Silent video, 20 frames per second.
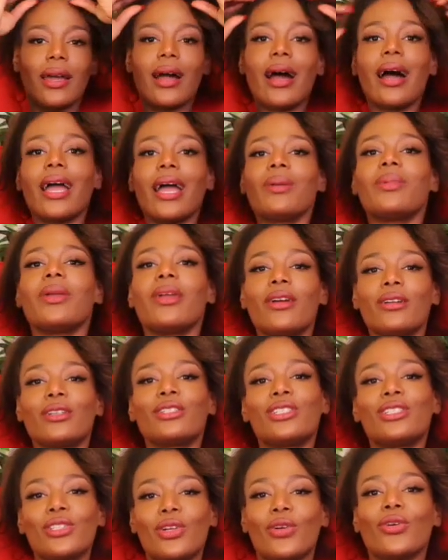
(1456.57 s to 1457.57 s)
I'm here to
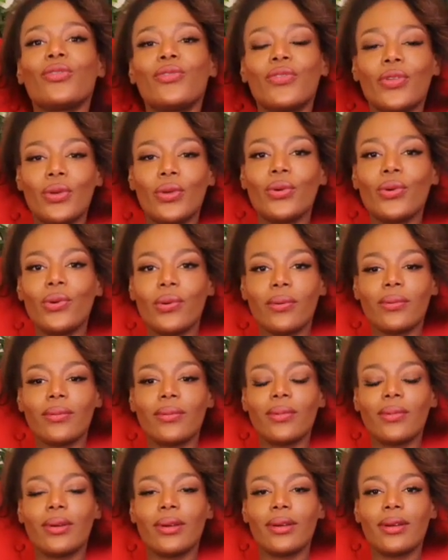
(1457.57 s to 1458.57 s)
serve you
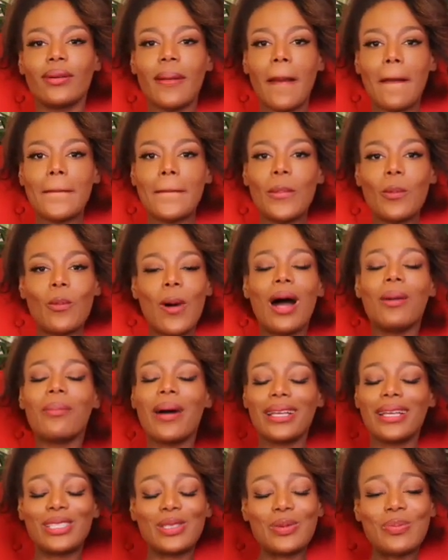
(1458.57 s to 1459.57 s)
while
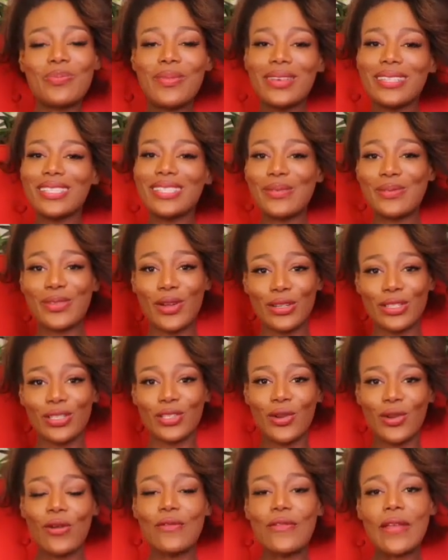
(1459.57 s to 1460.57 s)
my submissives are
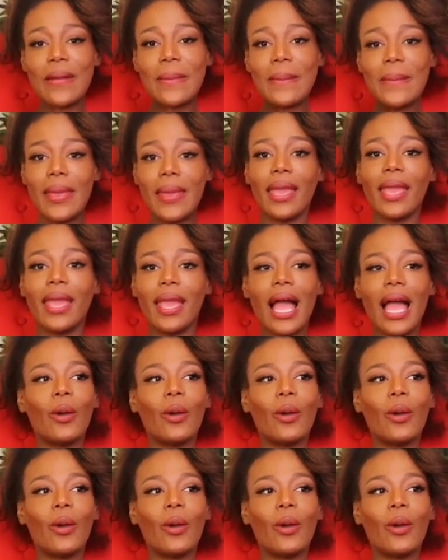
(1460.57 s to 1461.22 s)
serving me.